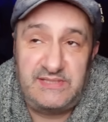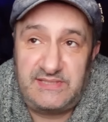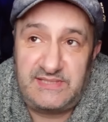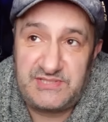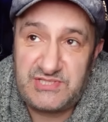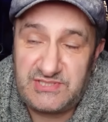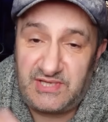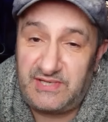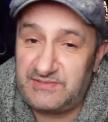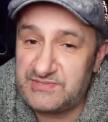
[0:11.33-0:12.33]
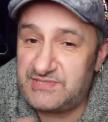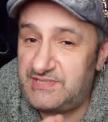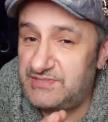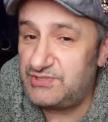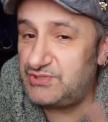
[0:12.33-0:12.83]
Uh, the styles
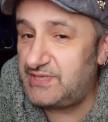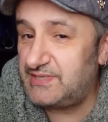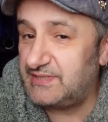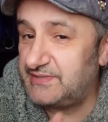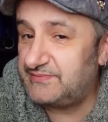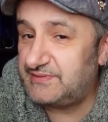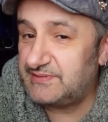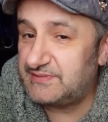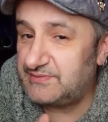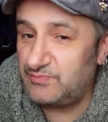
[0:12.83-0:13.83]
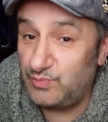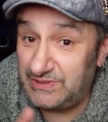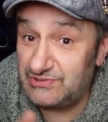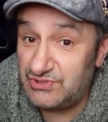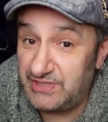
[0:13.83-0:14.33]
tend to gel, I think,
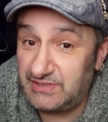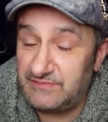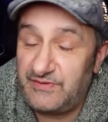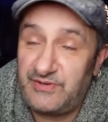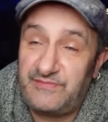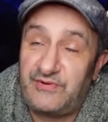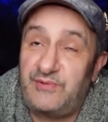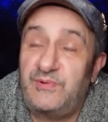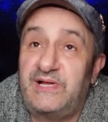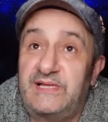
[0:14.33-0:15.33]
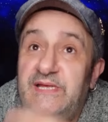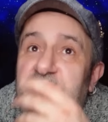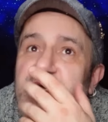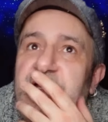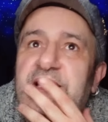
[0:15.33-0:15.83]
will gel very, very well.
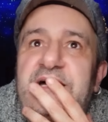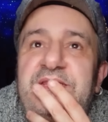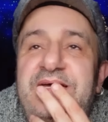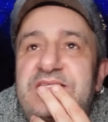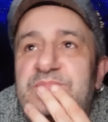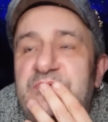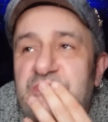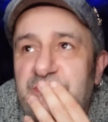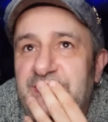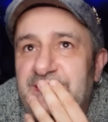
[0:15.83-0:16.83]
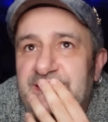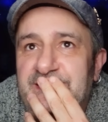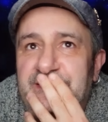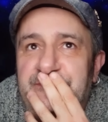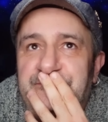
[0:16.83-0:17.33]
And that's between
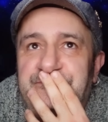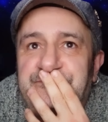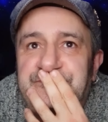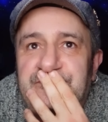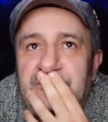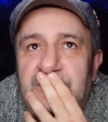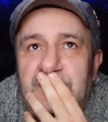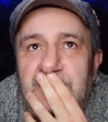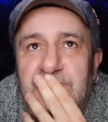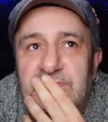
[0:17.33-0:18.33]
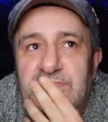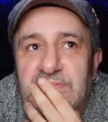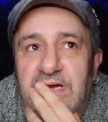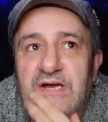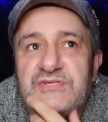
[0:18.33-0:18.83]
um,
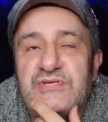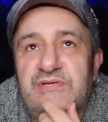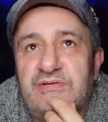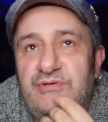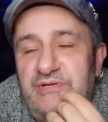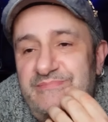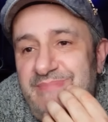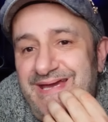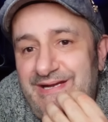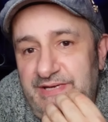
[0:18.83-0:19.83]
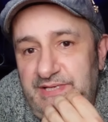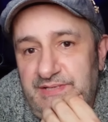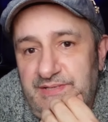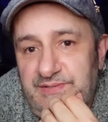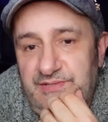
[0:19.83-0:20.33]
Arsen
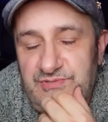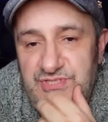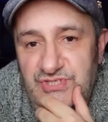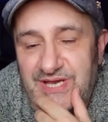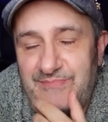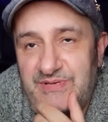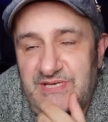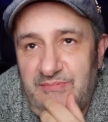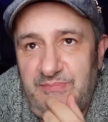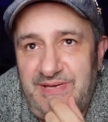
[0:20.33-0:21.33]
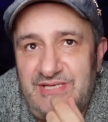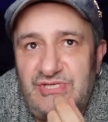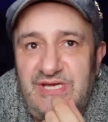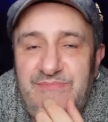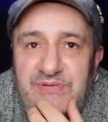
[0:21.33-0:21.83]
Goulamirian, who's the champion, WBA
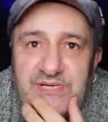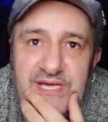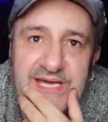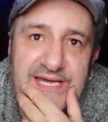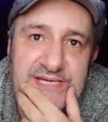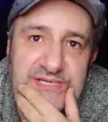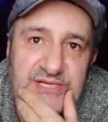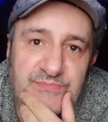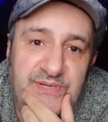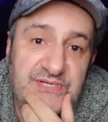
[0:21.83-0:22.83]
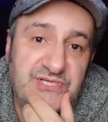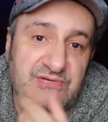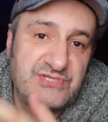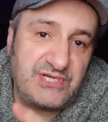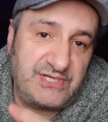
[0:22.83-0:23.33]
champion, and Gilberto
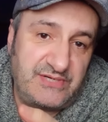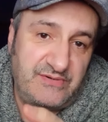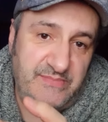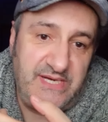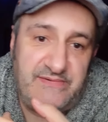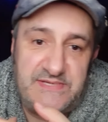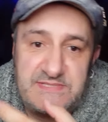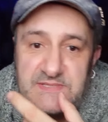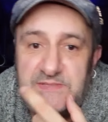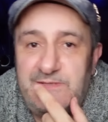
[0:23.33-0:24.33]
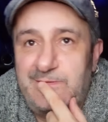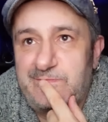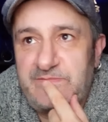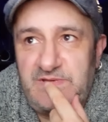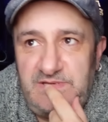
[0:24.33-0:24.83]
Zurdo Ramirez.
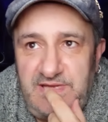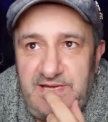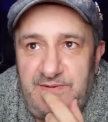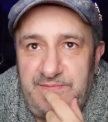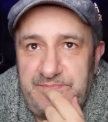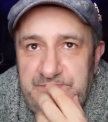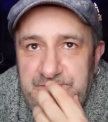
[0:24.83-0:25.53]
Now,